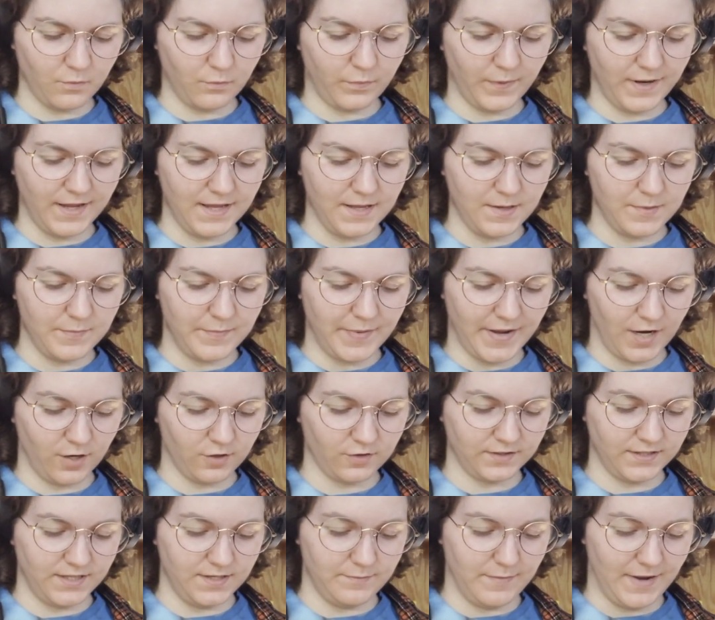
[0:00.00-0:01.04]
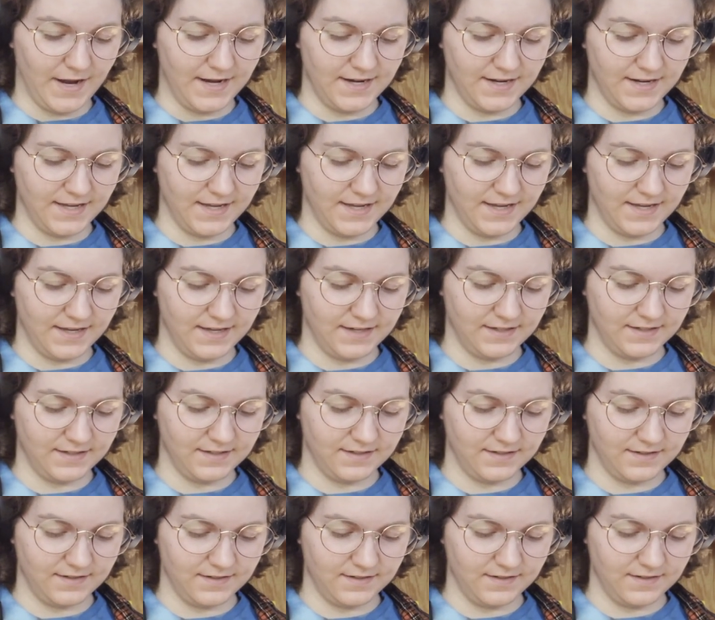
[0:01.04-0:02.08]
we barely made it
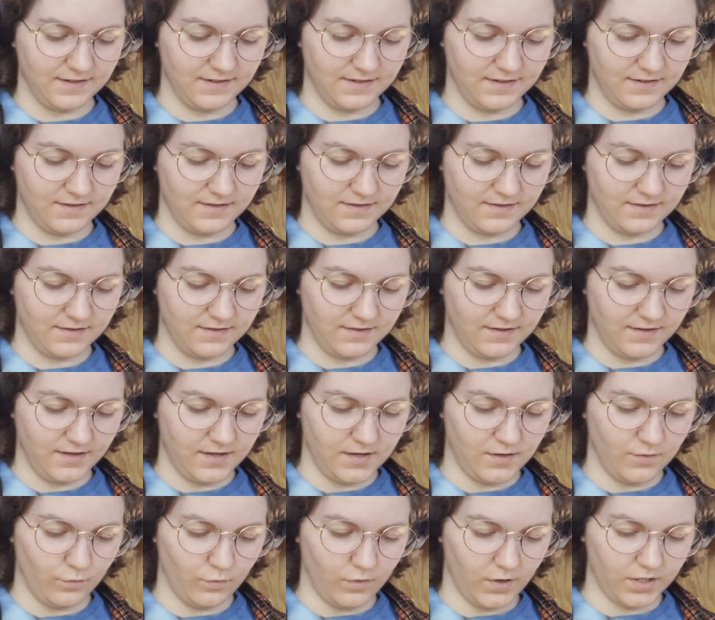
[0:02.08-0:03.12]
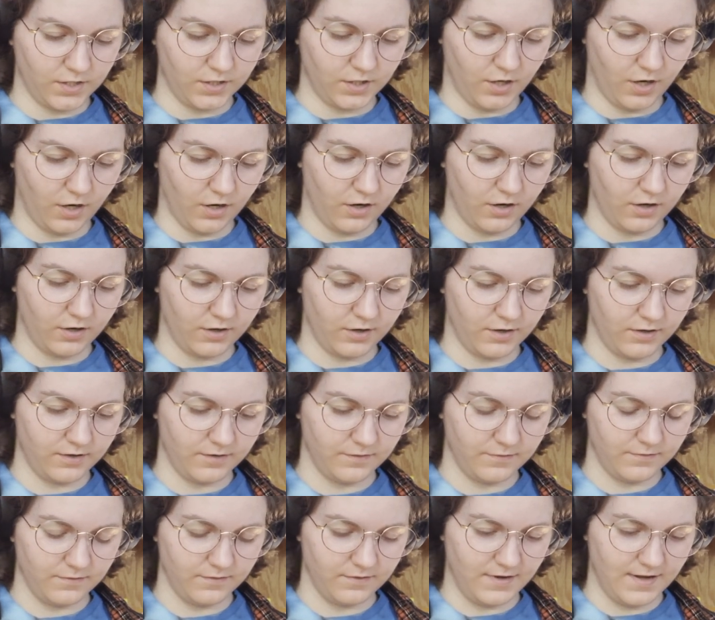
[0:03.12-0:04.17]
in 1 car,
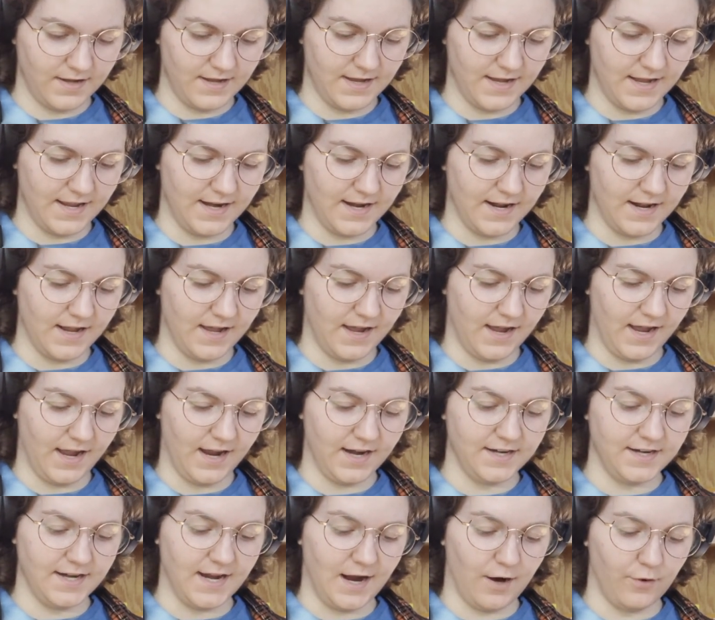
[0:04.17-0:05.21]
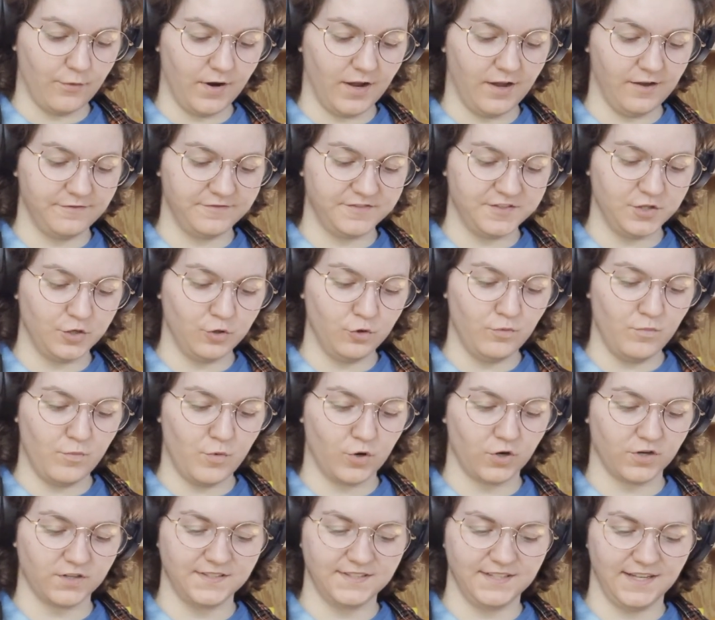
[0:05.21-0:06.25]
and I now have 2
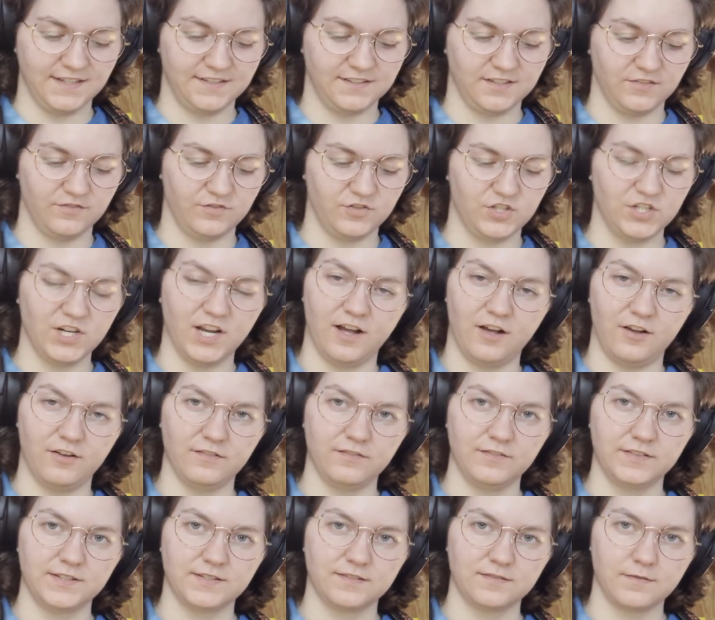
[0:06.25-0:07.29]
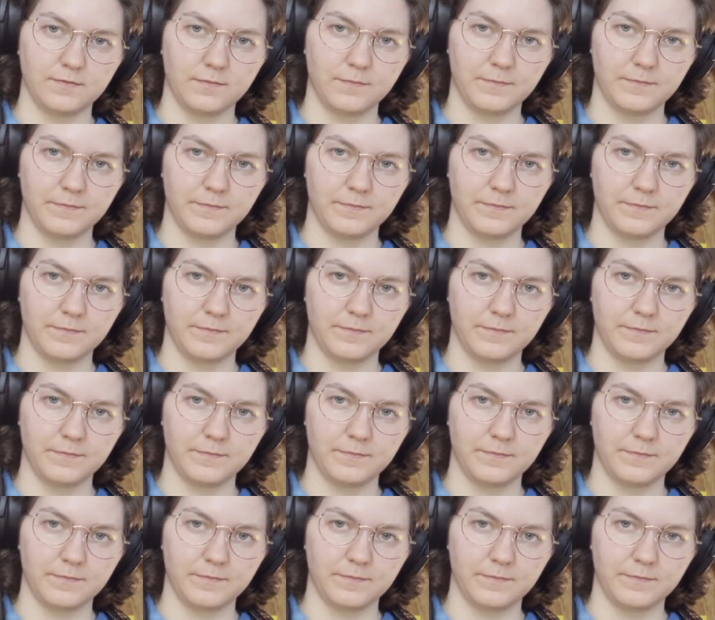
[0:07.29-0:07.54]
more sets of shelves.